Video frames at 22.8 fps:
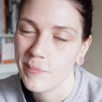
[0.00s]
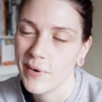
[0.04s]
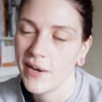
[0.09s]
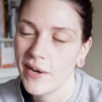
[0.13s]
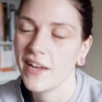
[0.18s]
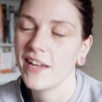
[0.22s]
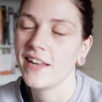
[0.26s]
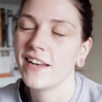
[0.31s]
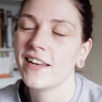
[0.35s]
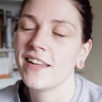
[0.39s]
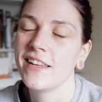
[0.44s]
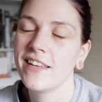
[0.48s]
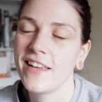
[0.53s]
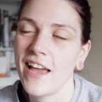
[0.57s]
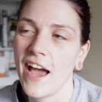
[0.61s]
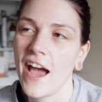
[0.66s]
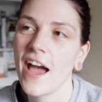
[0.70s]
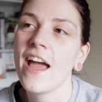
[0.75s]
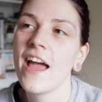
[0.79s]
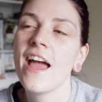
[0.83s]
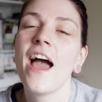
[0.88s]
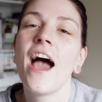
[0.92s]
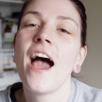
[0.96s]
But uh, yeah,
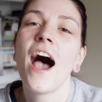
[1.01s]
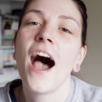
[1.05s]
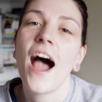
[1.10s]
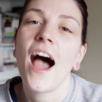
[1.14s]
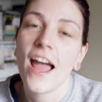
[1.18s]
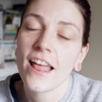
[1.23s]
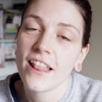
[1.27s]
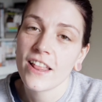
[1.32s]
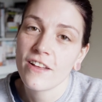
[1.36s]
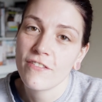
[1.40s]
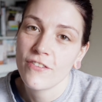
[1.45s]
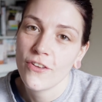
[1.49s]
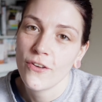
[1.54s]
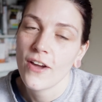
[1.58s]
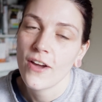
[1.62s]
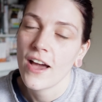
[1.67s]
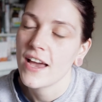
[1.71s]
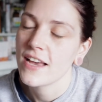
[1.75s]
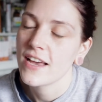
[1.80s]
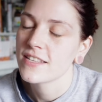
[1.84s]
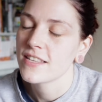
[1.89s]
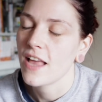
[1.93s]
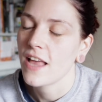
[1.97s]
I love you
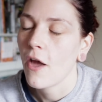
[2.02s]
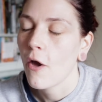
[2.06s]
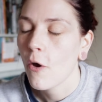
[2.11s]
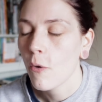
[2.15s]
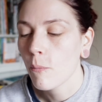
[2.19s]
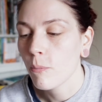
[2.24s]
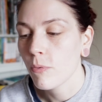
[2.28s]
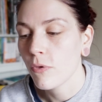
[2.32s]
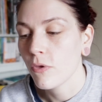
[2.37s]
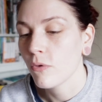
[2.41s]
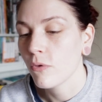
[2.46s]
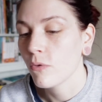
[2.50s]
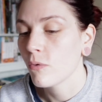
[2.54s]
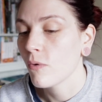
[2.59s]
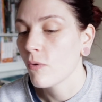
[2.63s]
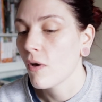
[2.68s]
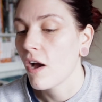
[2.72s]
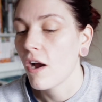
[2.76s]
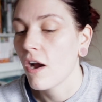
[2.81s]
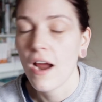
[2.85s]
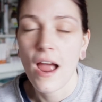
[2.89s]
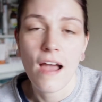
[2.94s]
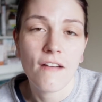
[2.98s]
guys. I hope you
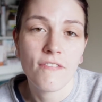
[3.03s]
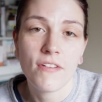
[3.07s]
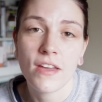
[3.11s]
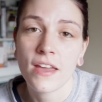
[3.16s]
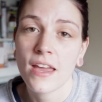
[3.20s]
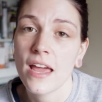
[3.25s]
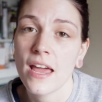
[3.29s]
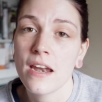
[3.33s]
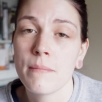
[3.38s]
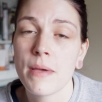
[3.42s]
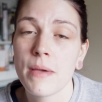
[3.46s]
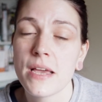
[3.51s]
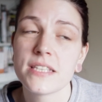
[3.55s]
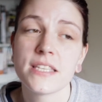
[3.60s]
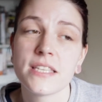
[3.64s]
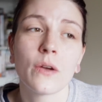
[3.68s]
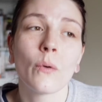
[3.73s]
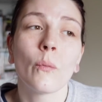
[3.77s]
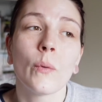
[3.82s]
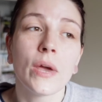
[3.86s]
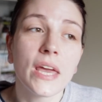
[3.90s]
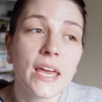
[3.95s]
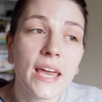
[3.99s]
are having an
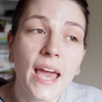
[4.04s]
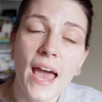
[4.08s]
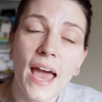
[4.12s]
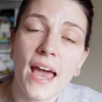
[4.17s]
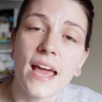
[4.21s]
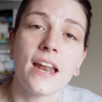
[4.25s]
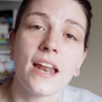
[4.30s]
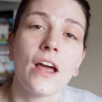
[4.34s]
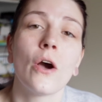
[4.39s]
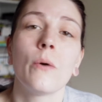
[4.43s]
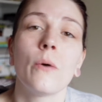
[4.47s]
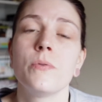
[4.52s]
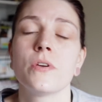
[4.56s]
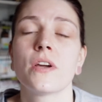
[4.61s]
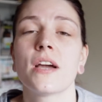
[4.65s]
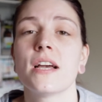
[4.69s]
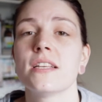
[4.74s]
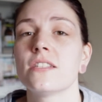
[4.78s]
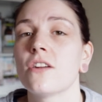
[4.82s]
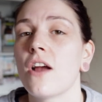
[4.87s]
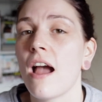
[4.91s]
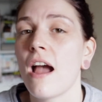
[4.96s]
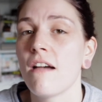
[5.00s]
amazing weekend. I hope you
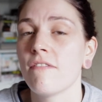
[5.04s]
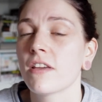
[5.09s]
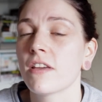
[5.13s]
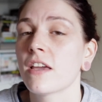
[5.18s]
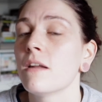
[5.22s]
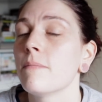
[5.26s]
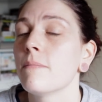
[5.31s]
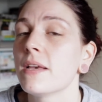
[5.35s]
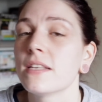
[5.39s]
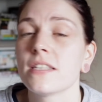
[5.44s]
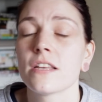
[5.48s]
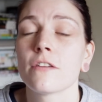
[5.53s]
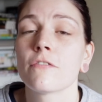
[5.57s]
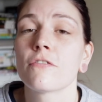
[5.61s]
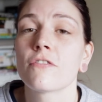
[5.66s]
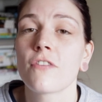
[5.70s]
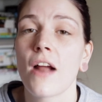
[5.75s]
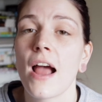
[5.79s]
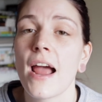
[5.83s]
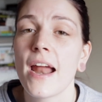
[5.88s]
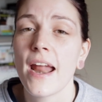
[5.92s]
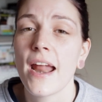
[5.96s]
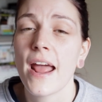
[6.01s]
guys are having an amazing
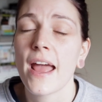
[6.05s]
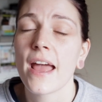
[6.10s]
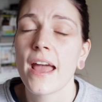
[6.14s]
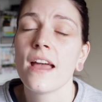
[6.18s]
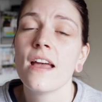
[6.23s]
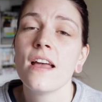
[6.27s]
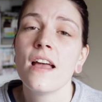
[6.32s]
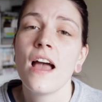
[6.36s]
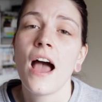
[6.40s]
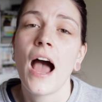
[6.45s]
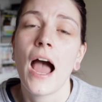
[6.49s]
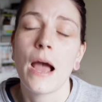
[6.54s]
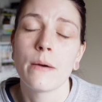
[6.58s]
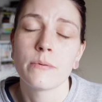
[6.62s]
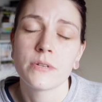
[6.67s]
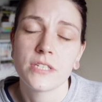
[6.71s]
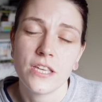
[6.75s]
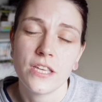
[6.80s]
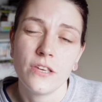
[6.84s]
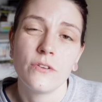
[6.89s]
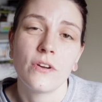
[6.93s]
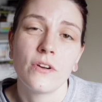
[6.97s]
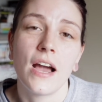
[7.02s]
Friday. I will
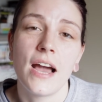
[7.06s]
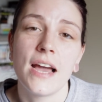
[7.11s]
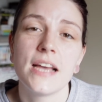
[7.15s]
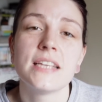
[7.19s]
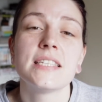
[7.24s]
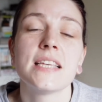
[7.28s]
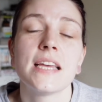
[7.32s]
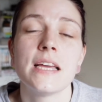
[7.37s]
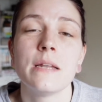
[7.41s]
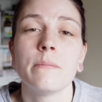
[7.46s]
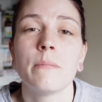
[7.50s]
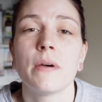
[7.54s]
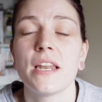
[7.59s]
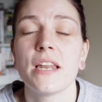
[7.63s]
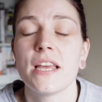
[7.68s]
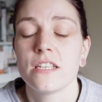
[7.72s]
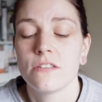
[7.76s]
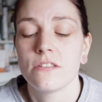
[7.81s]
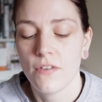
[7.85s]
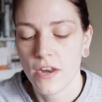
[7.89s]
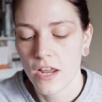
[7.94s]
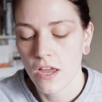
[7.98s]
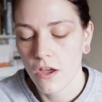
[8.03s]
see you guys in
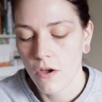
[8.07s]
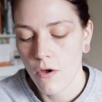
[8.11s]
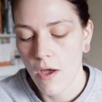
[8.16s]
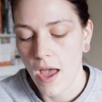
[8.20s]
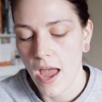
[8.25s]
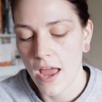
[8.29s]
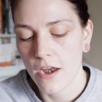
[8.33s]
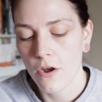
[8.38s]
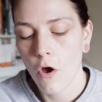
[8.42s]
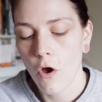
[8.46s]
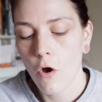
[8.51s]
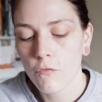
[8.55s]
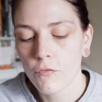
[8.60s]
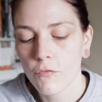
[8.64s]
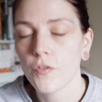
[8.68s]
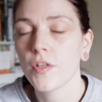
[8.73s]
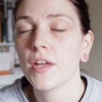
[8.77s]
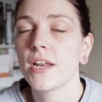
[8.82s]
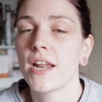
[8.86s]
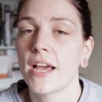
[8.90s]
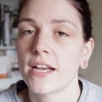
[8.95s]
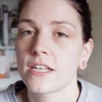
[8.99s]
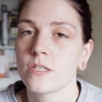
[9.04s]
Monday's video and
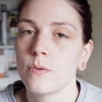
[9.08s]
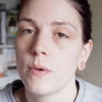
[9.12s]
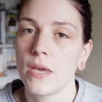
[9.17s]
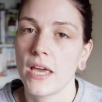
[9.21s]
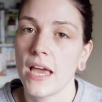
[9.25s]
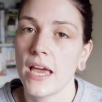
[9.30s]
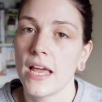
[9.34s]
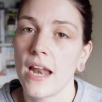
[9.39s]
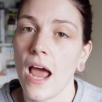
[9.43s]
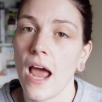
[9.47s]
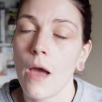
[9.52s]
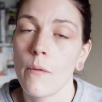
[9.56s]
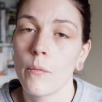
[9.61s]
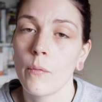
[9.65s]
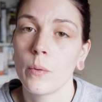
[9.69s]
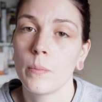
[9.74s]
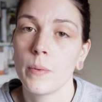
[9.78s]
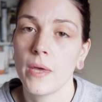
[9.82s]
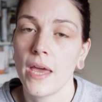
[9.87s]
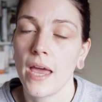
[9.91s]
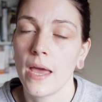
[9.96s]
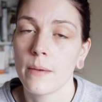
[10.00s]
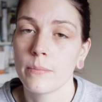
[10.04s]
hopefully next weekend I will
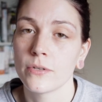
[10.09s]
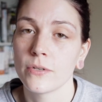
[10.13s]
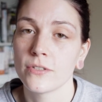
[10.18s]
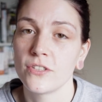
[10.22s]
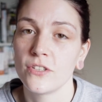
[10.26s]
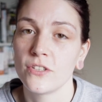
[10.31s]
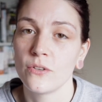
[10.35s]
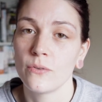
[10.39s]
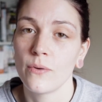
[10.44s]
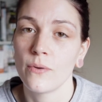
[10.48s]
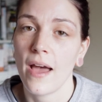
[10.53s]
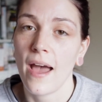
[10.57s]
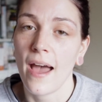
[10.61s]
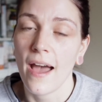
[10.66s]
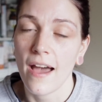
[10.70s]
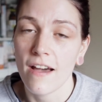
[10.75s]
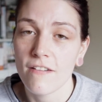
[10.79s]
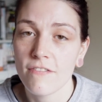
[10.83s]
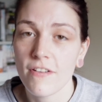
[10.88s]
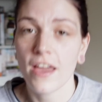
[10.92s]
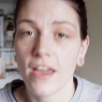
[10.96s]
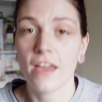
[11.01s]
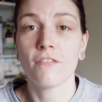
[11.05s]
be able to
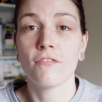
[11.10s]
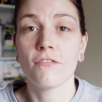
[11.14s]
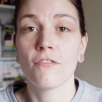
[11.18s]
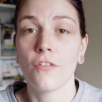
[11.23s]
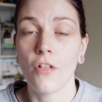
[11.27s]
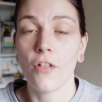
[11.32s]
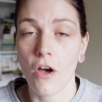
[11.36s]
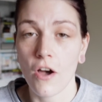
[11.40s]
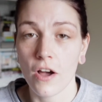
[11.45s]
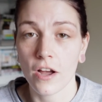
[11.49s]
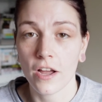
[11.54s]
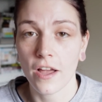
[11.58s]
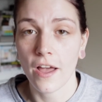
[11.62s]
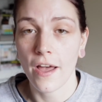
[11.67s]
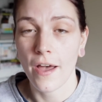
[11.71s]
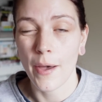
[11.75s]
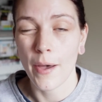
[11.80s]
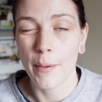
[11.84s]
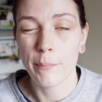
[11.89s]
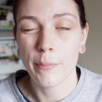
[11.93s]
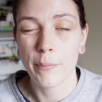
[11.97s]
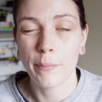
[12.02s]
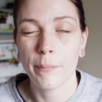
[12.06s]
have a vlog
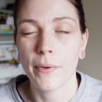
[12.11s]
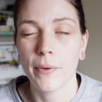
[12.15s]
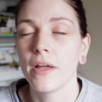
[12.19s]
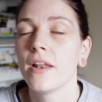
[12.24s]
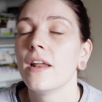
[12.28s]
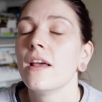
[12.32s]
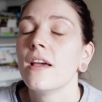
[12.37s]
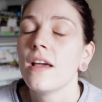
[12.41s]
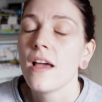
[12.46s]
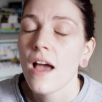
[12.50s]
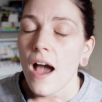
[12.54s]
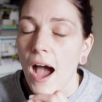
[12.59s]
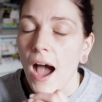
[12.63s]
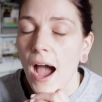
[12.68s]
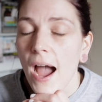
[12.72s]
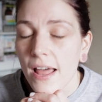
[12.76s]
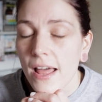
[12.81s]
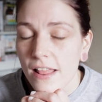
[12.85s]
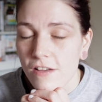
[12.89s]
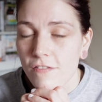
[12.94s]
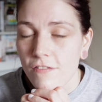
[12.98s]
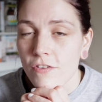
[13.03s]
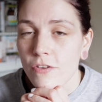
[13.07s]
up. But
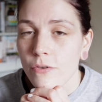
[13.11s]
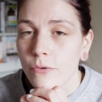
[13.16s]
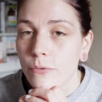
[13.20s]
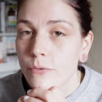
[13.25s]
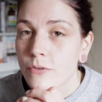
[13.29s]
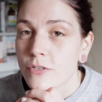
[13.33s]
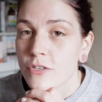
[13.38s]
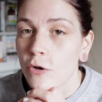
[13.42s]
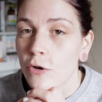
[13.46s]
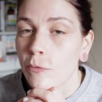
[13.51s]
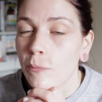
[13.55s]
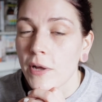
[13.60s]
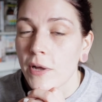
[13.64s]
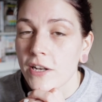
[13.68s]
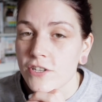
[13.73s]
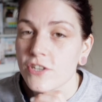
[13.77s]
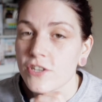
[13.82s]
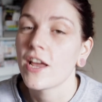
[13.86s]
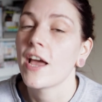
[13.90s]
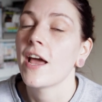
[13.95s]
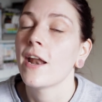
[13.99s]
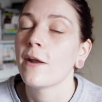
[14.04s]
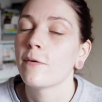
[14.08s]
I love you so
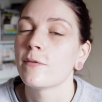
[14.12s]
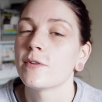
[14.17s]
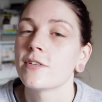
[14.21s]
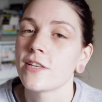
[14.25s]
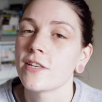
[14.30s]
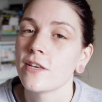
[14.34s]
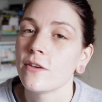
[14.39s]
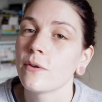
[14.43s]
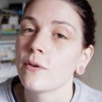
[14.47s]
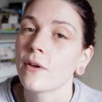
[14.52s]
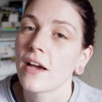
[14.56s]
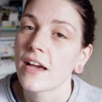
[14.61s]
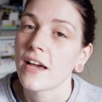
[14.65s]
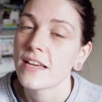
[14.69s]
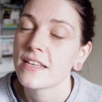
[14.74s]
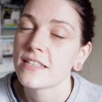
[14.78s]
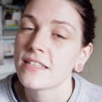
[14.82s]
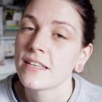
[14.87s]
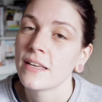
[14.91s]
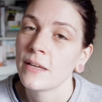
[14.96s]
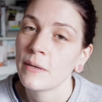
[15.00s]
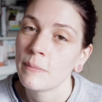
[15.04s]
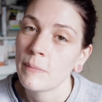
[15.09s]
much and I will see you
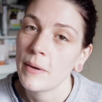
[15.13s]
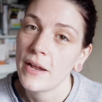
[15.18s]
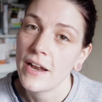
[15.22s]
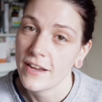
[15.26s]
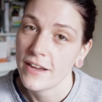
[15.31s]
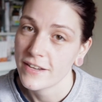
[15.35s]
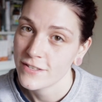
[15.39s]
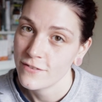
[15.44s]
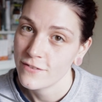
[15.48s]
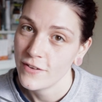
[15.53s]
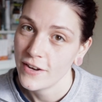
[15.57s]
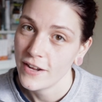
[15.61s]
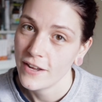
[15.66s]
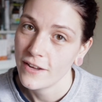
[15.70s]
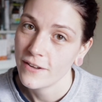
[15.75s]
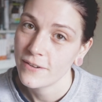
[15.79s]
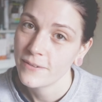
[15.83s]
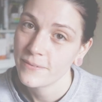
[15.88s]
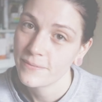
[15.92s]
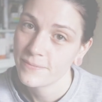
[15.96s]
guys in my next video.